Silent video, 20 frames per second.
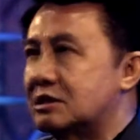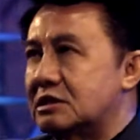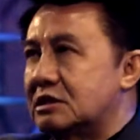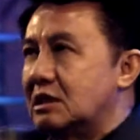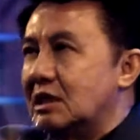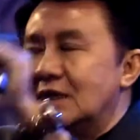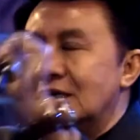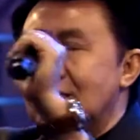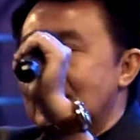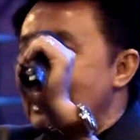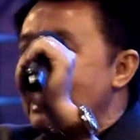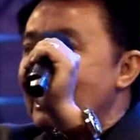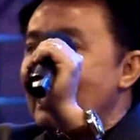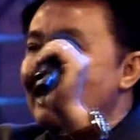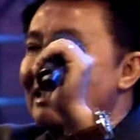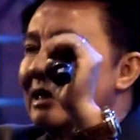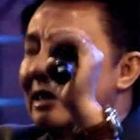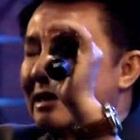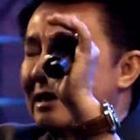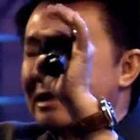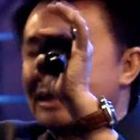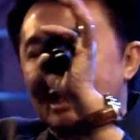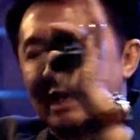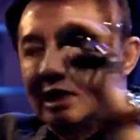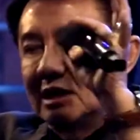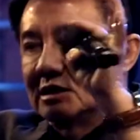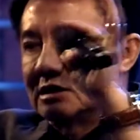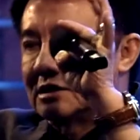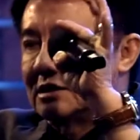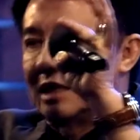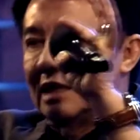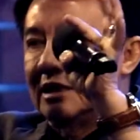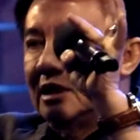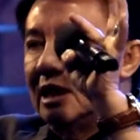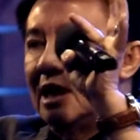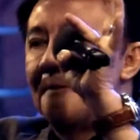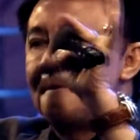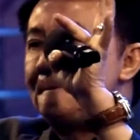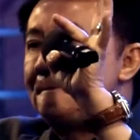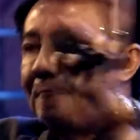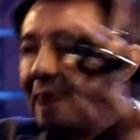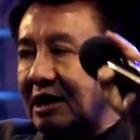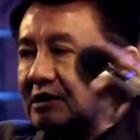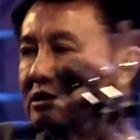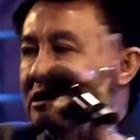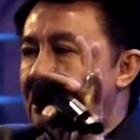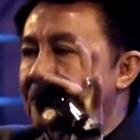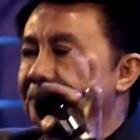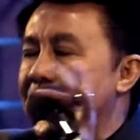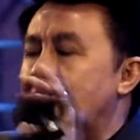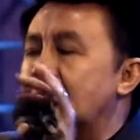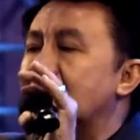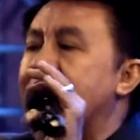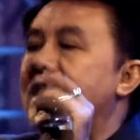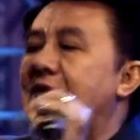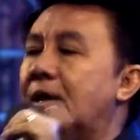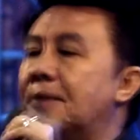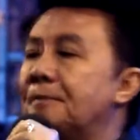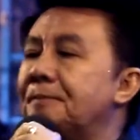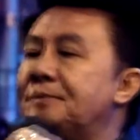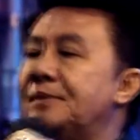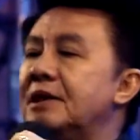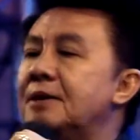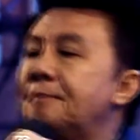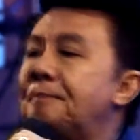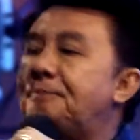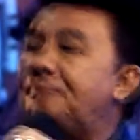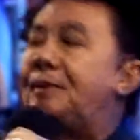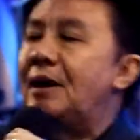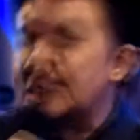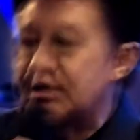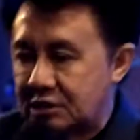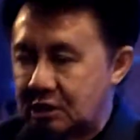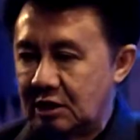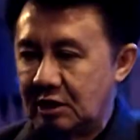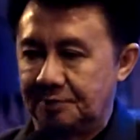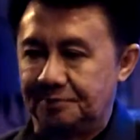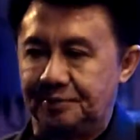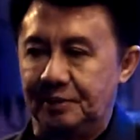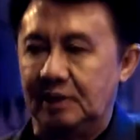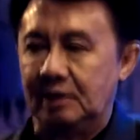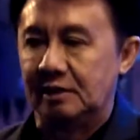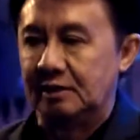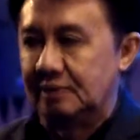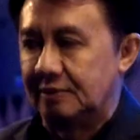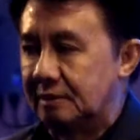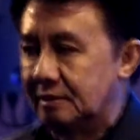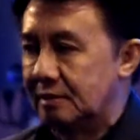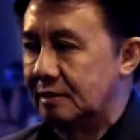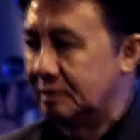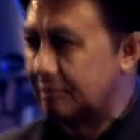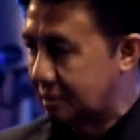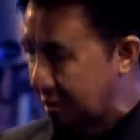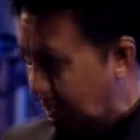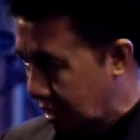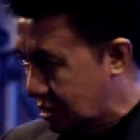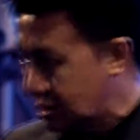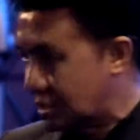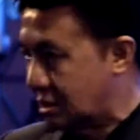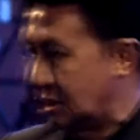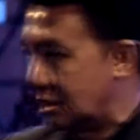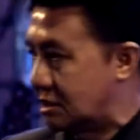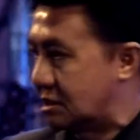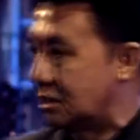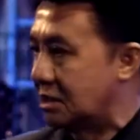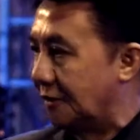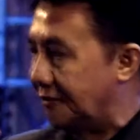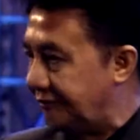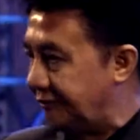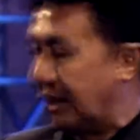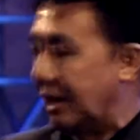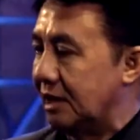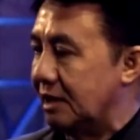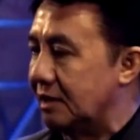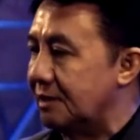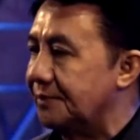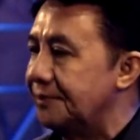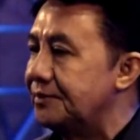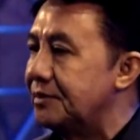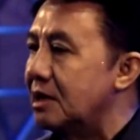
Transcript: see the things that impossible can be possible. This is the faith.